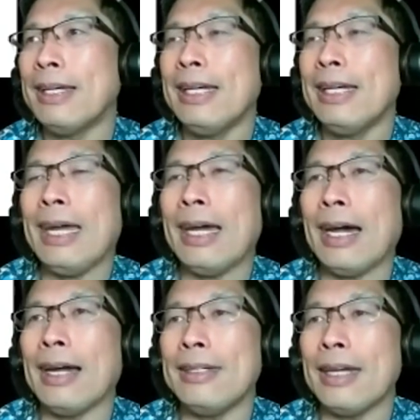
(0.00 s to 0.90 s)

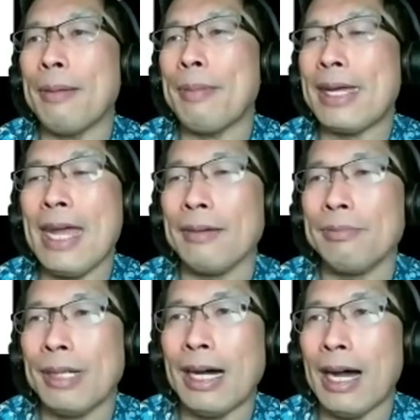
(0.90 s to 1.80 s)
and um, I can't
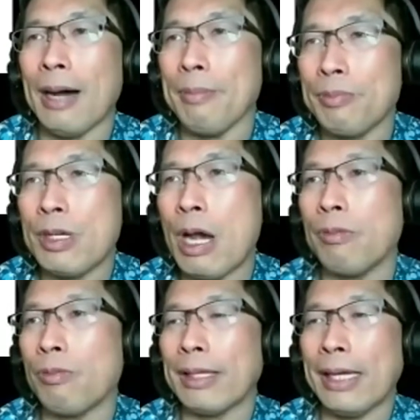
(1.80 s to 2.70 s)
um, go
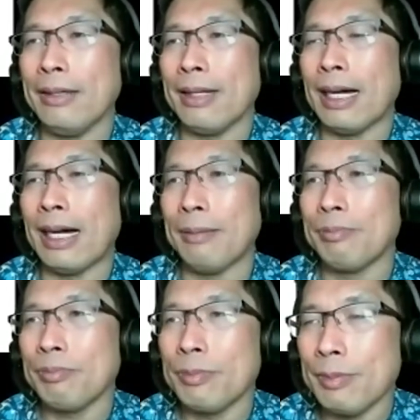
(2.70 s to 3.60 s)
really, um,
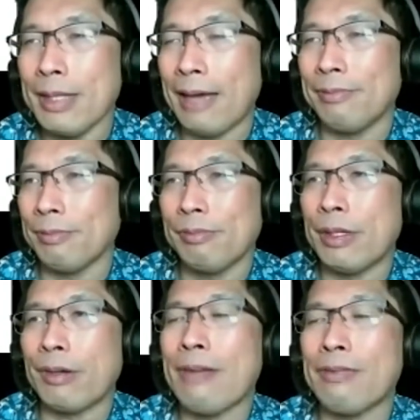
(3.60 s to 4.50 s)
we
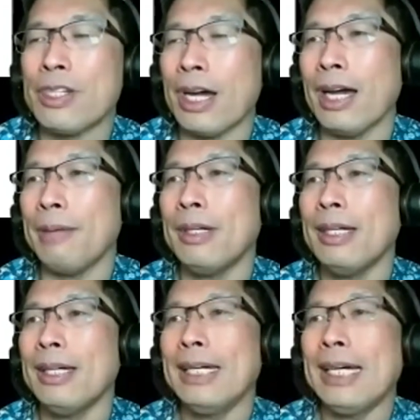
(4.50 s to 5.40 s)
don't have the time
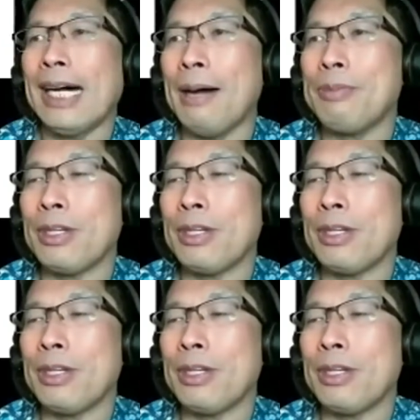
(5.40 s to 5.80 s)
um, to,